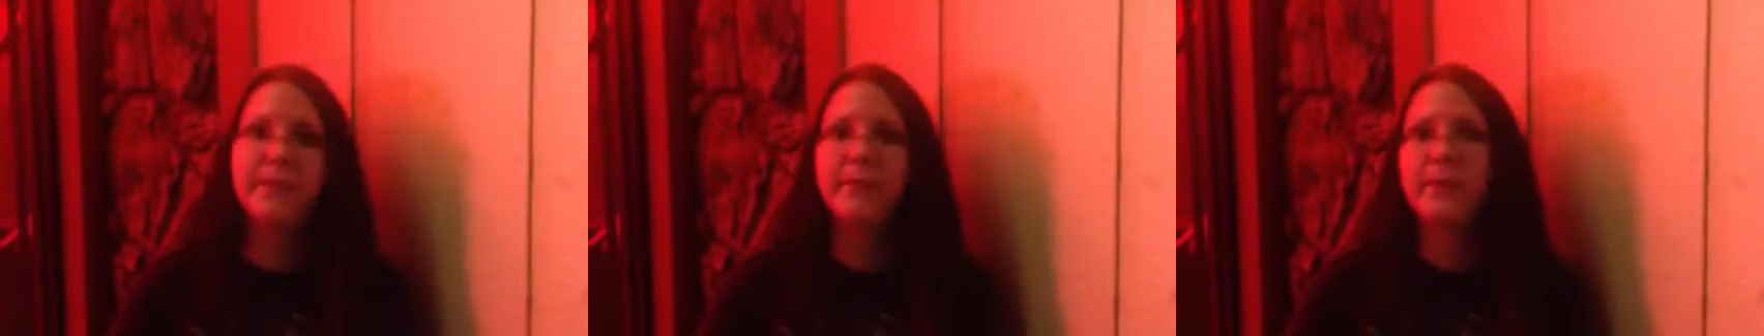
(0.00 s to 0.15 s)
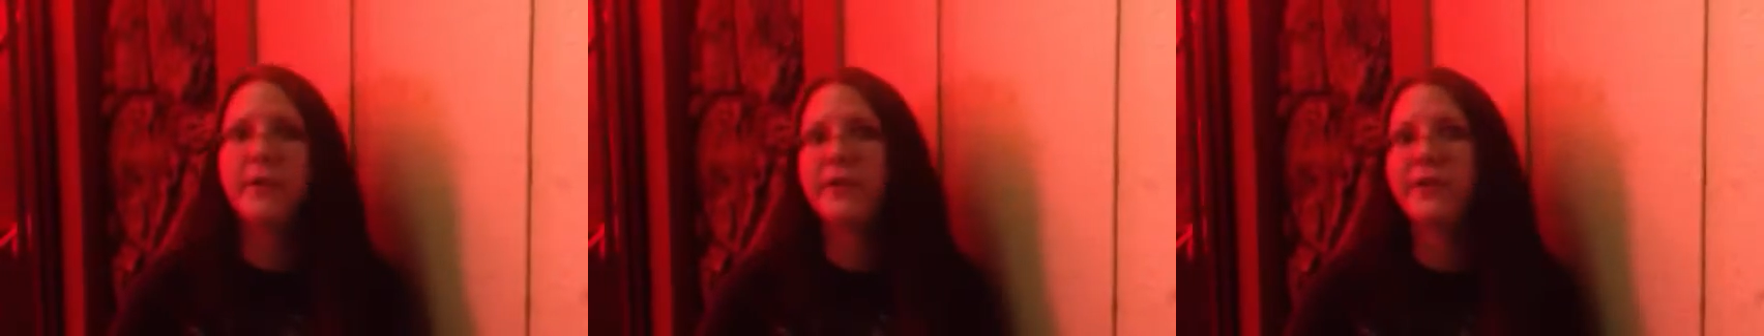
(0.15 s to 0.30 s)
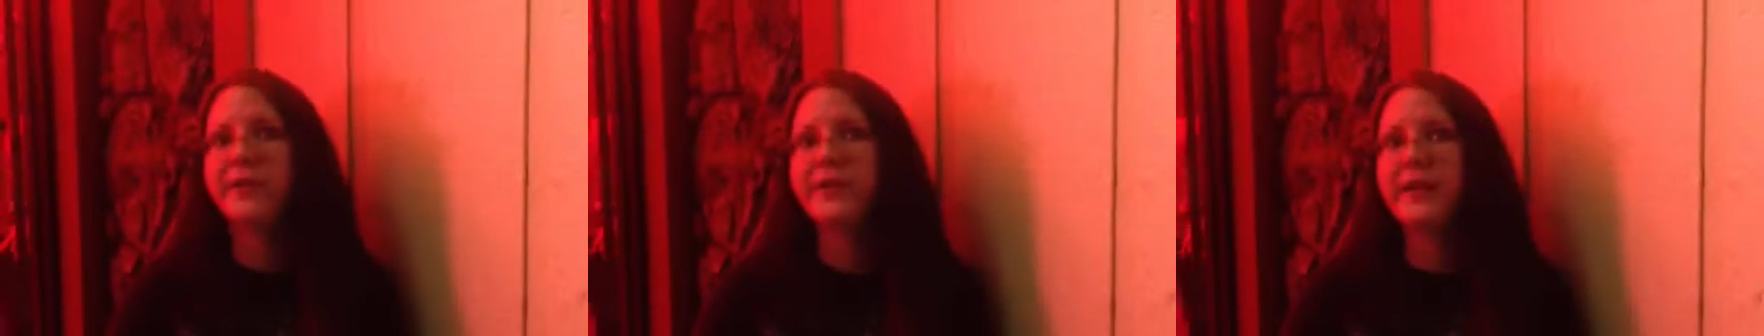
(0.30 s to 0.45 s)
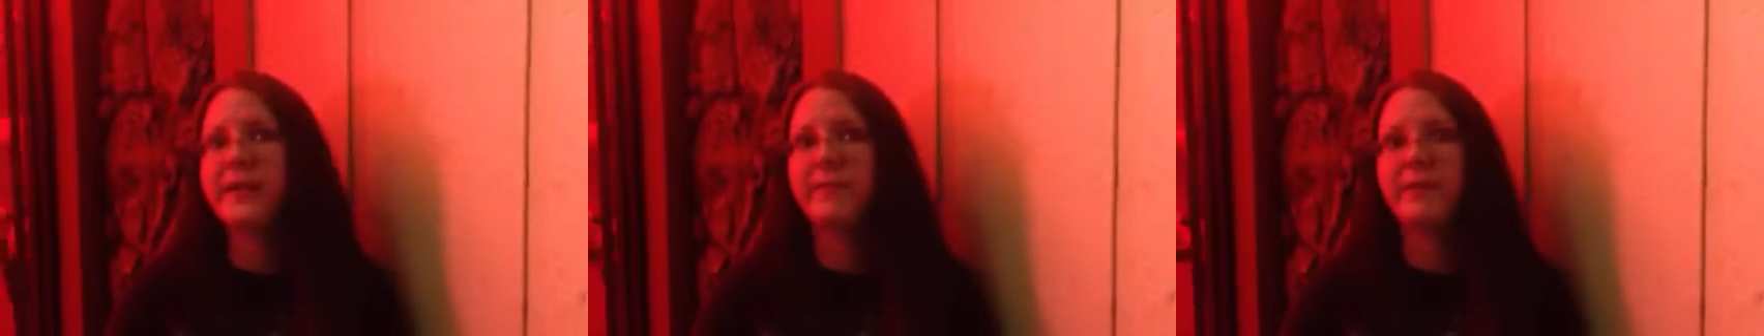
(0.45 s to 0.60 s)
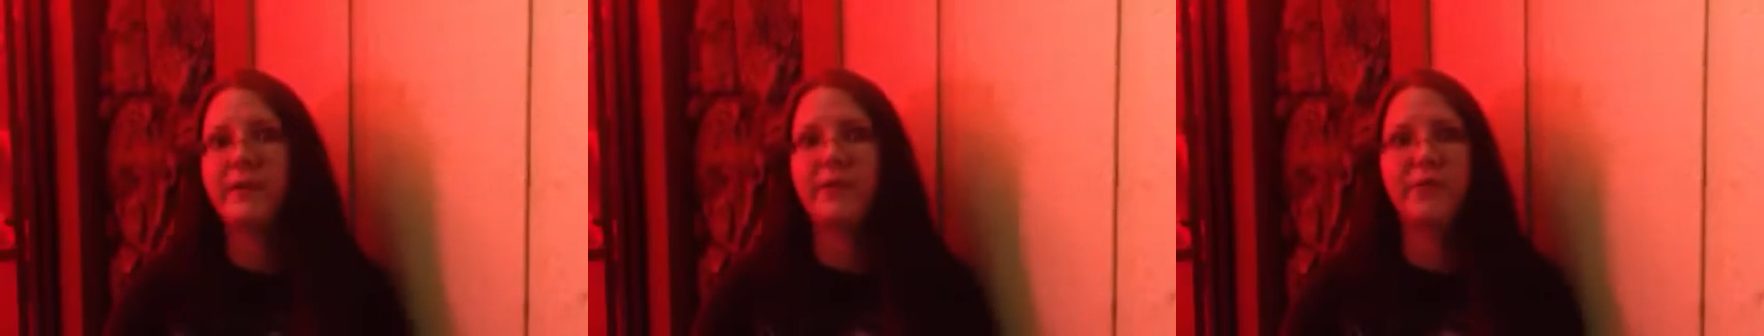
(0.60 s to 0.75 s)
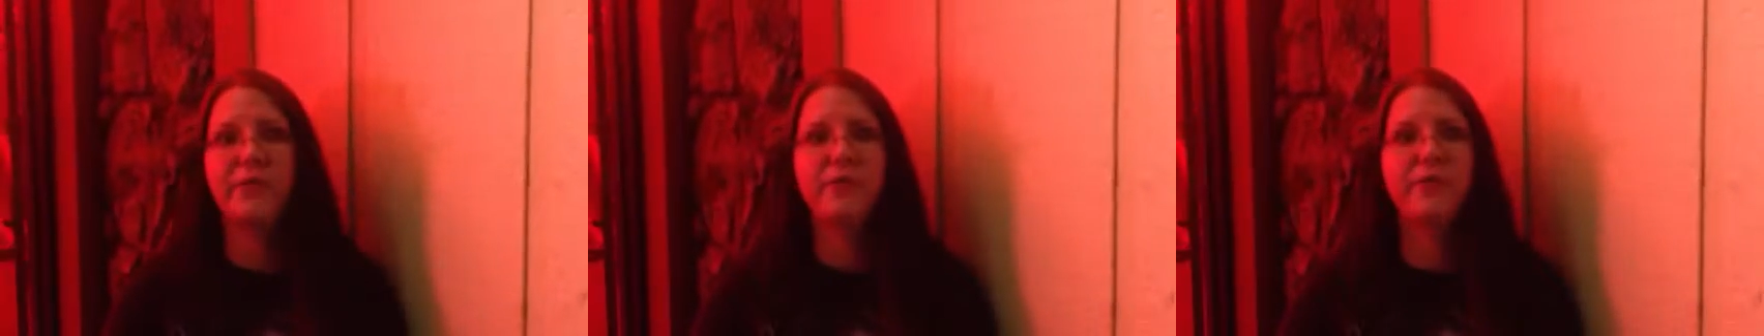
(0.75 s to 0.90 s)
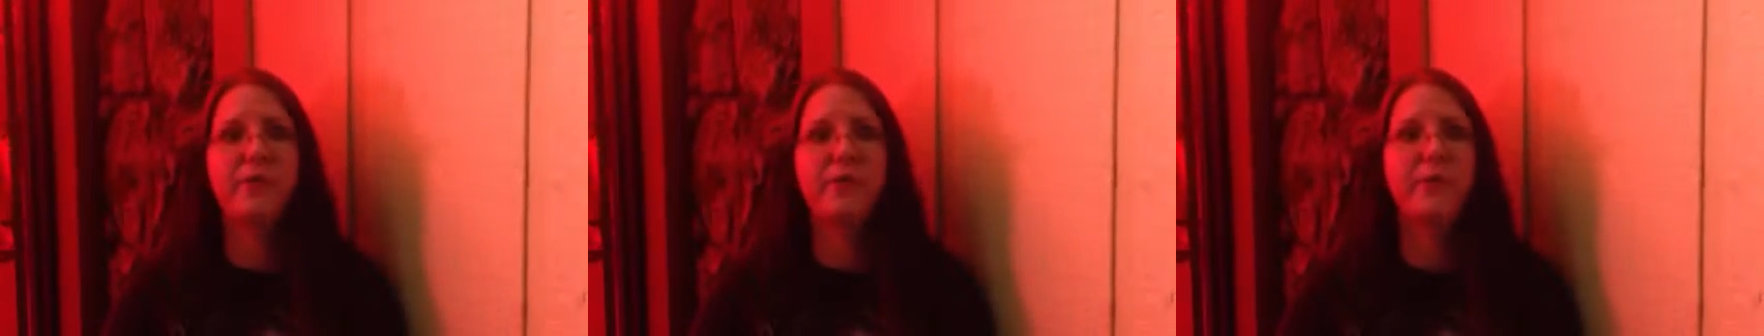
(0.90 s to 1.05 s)
the more you take
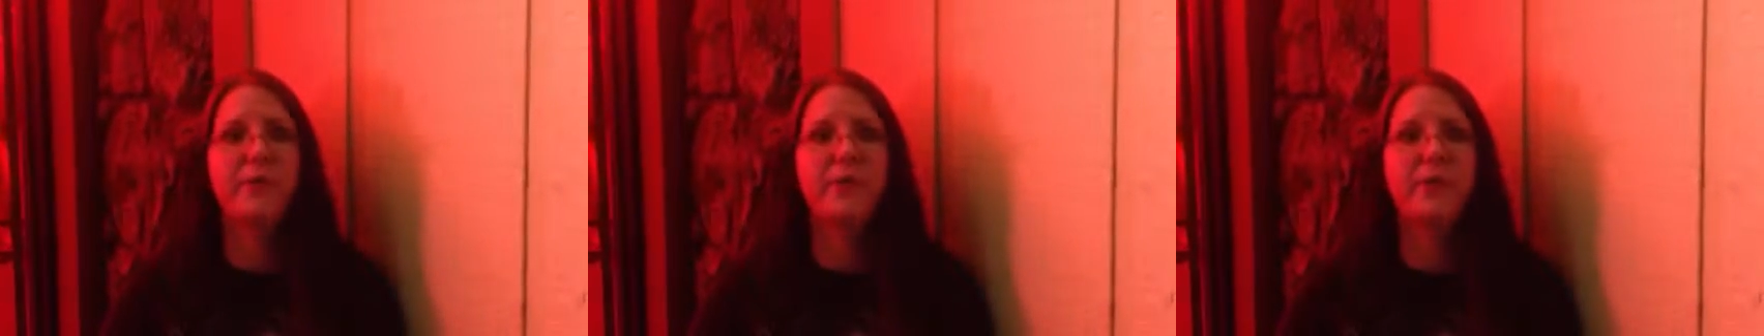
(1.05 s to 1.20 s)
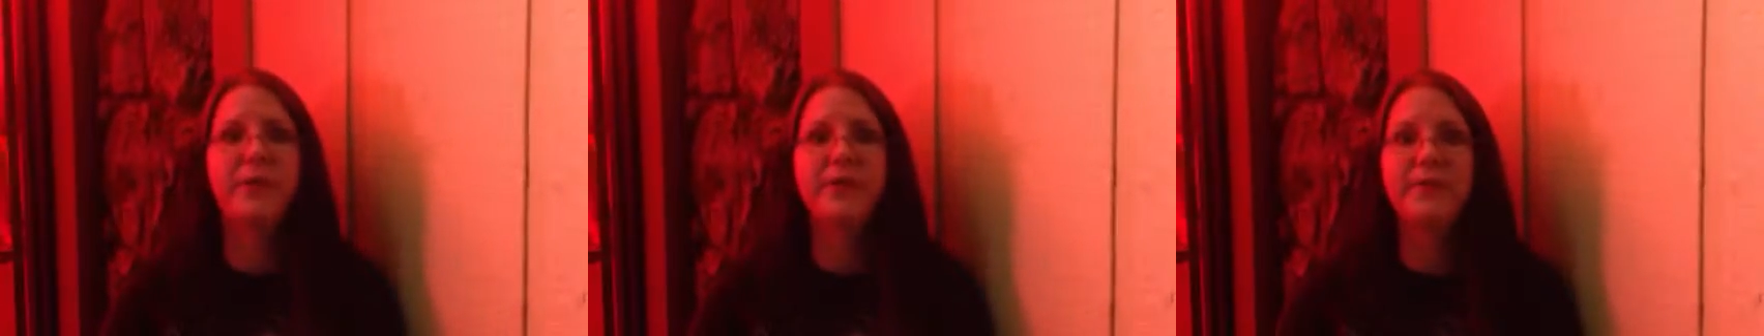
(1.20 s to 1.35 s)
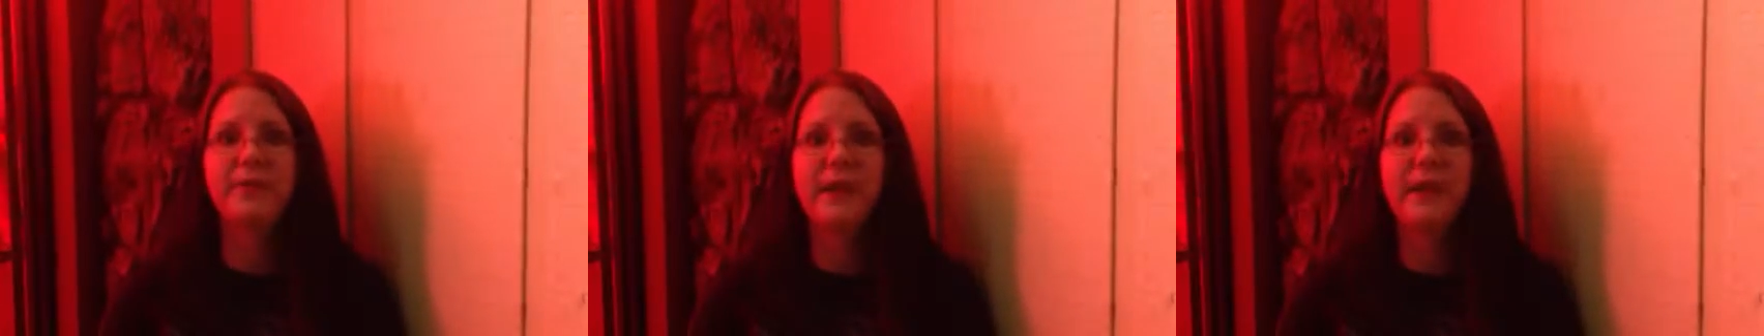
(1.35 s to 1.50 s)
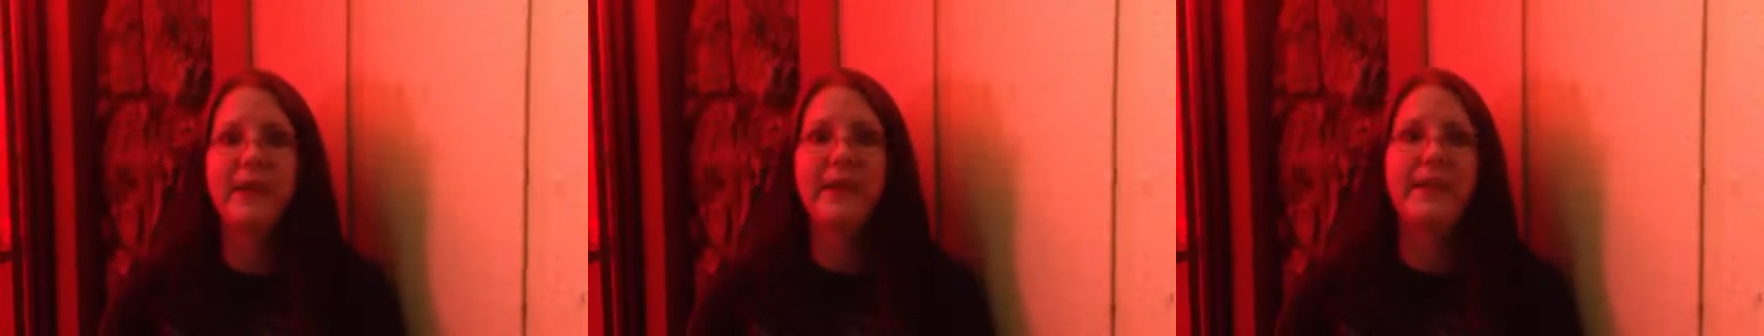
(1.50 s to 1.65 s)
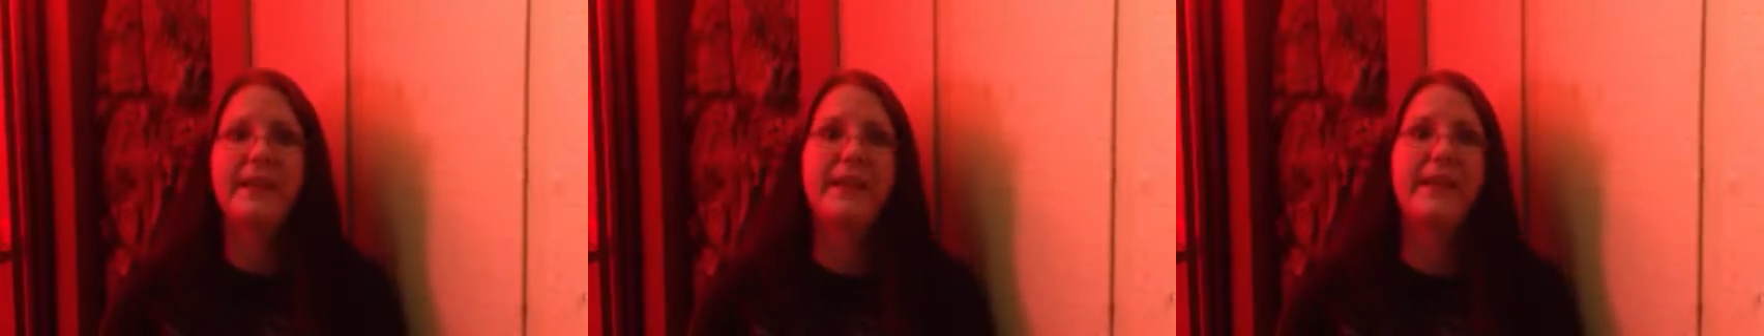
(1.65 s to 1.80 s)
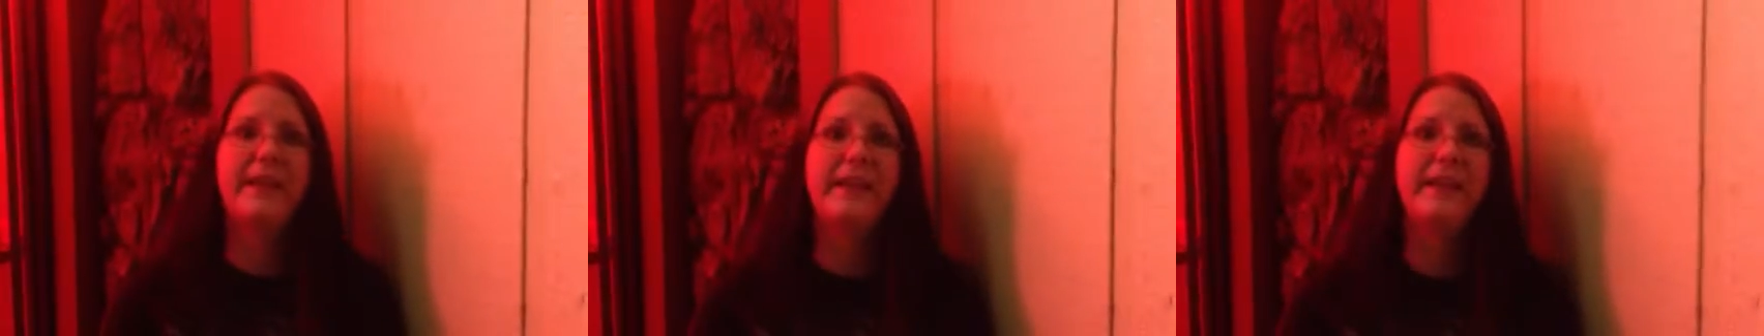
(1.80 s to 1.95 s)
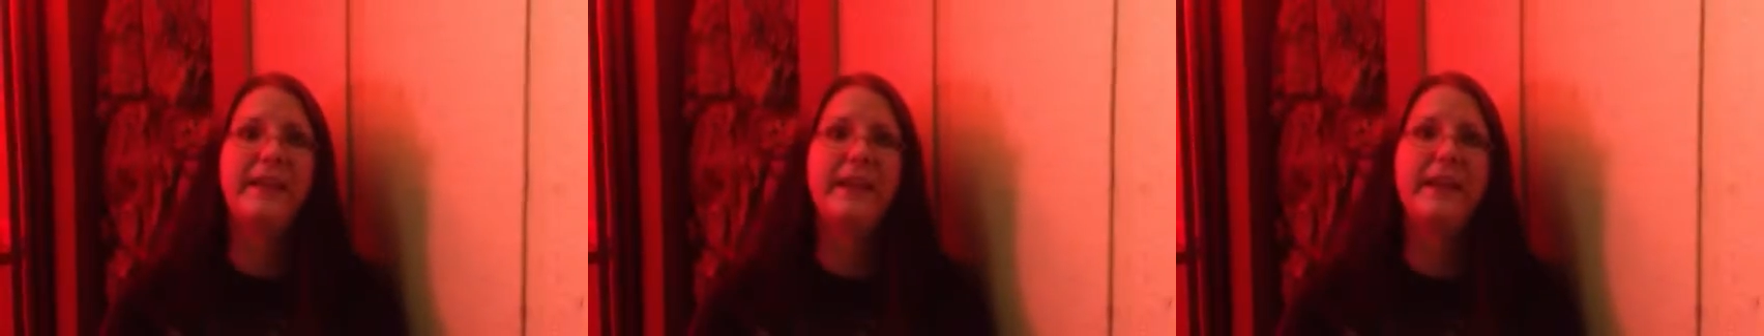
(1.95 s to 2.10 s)
pictures, the more you do
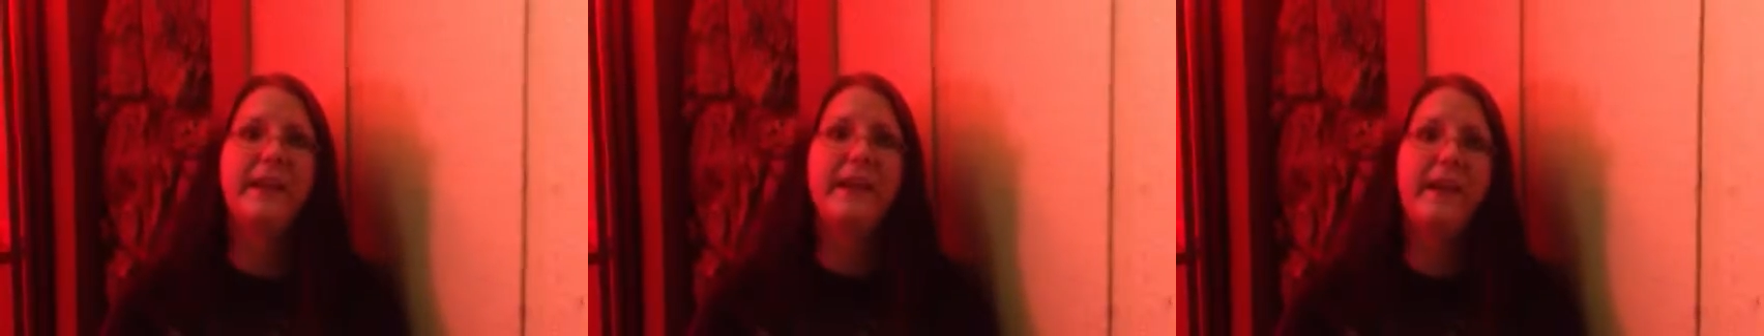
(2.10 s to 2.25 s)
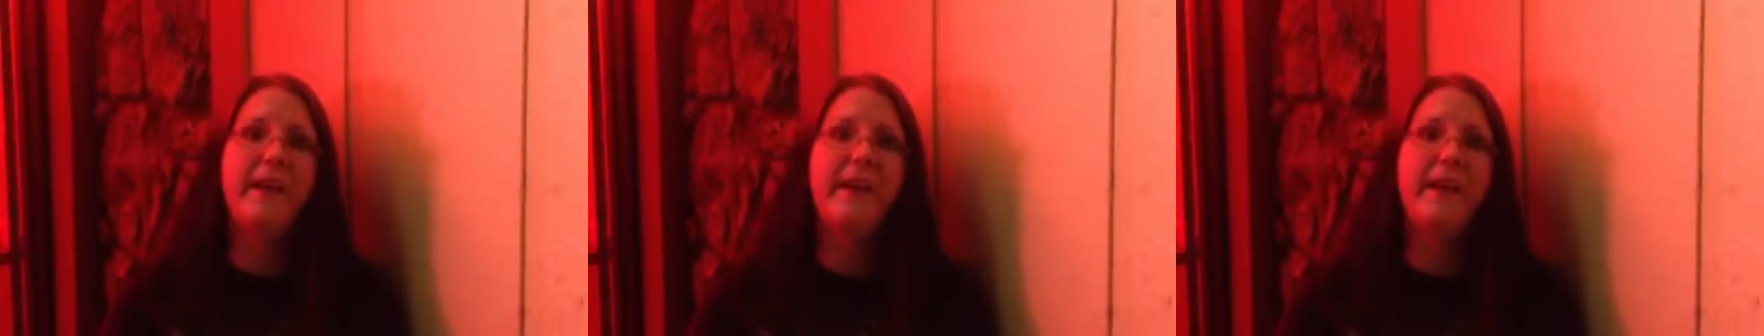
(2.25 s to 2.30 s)
anything,